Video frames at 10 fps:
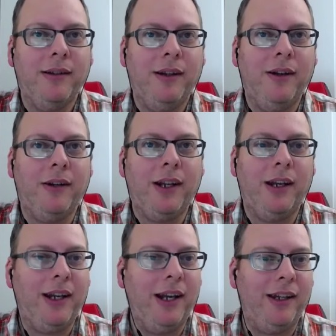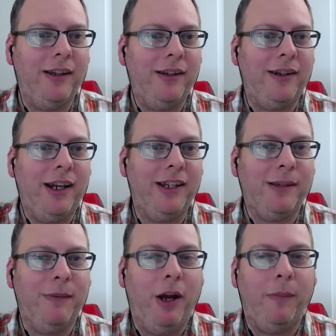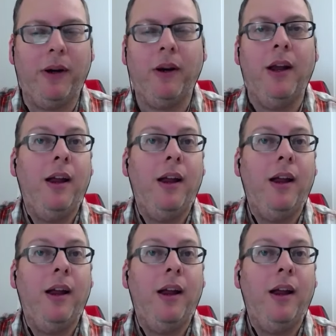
You know, can can I can I get some help here?